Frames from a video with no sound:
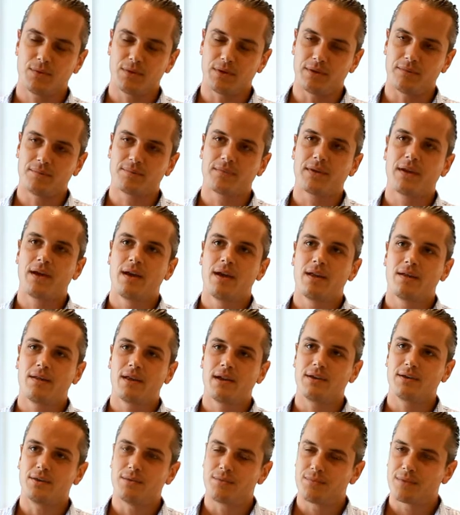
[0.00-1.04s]
Well,
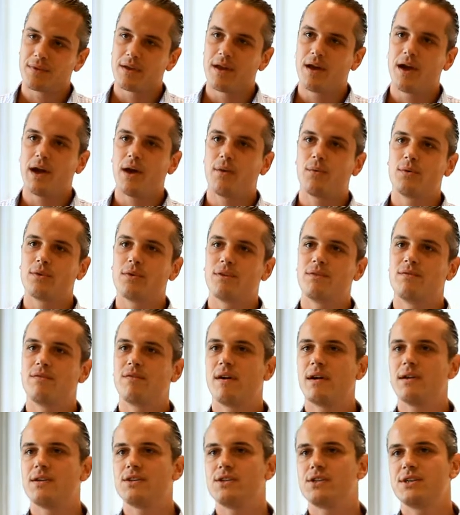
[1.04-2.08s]
thank you. I would
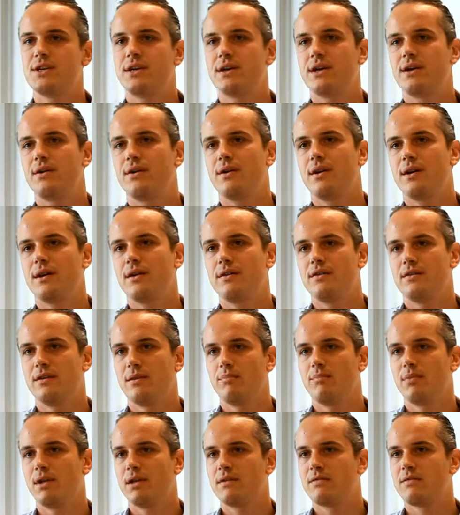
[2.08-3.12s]
define SHARE as a
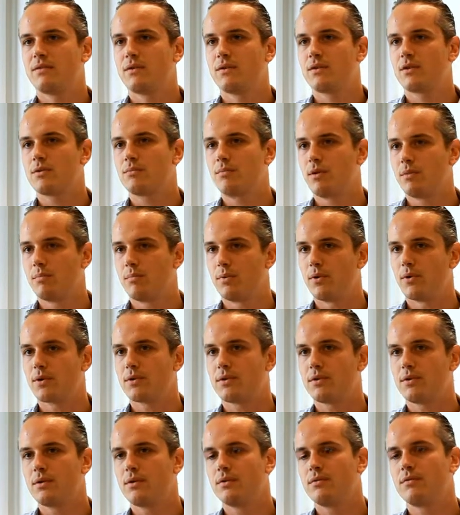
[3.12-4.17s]
platform, a
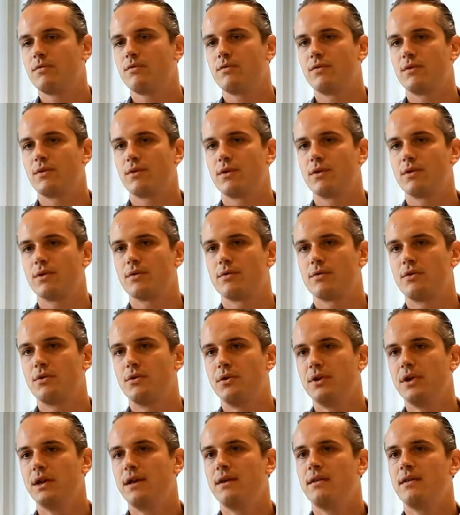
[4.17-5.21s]
portal for
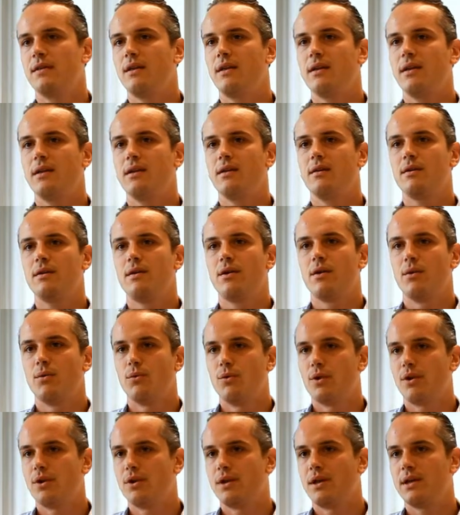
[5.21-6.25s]
creating,
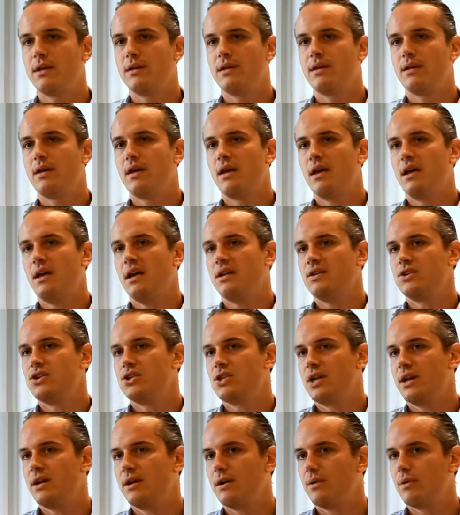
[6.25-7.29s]
running and
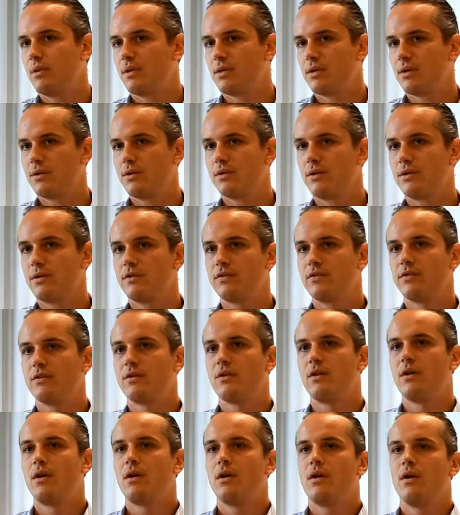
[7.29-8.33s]
sharing with others
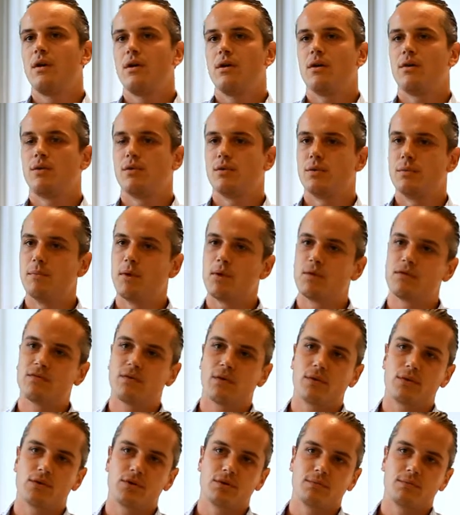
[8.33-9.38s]
remote
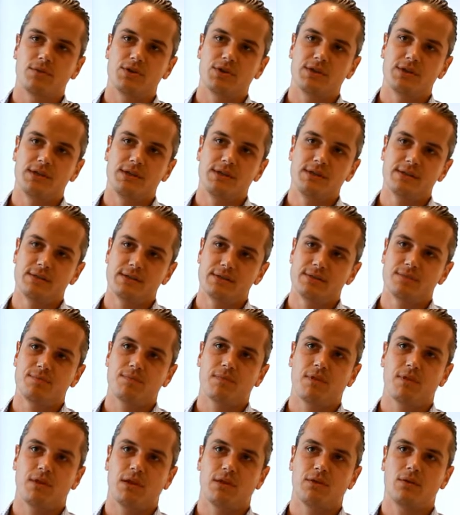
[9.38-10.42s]
virtual machines
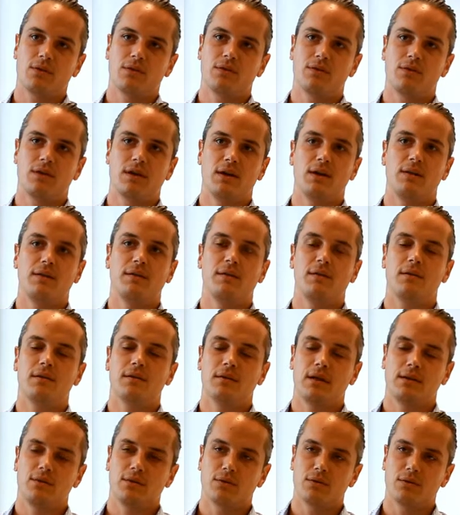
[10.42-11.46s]
that
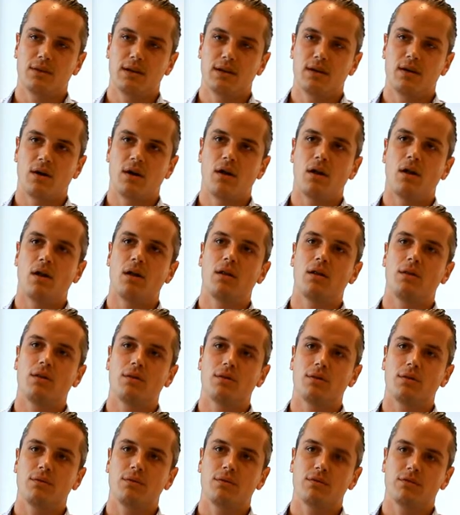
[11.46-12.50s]
contain all
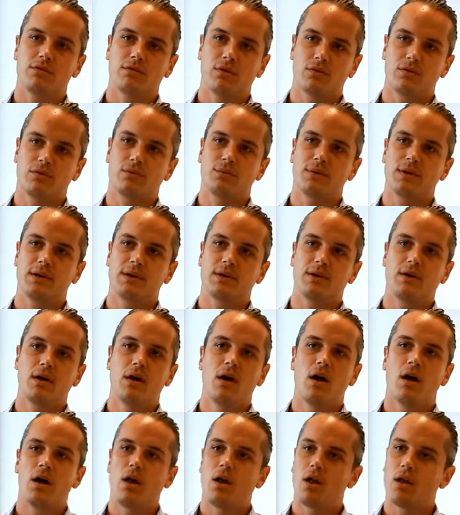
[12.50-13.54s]
software,
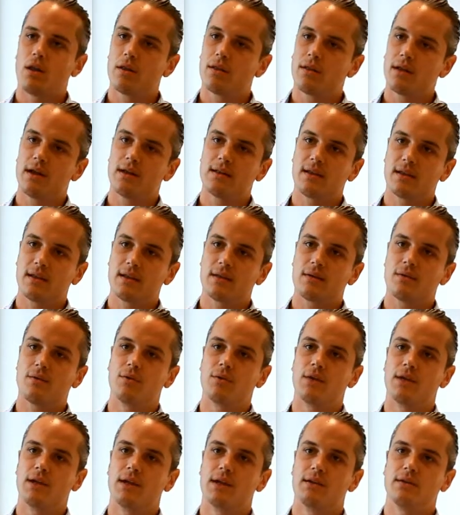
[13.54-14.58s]
all data
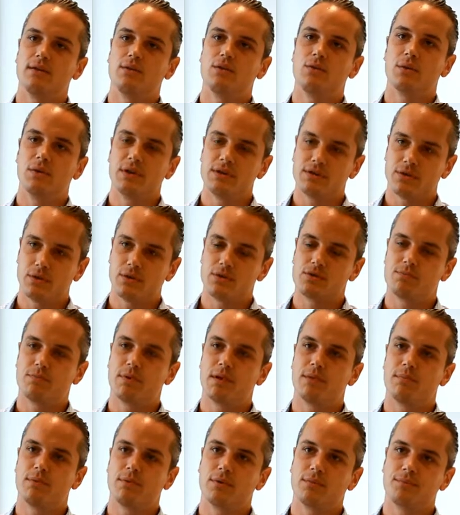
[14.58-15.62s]
related to a research
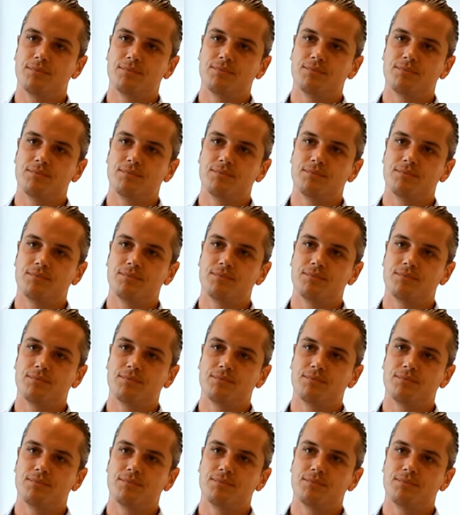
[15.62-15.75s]
paper.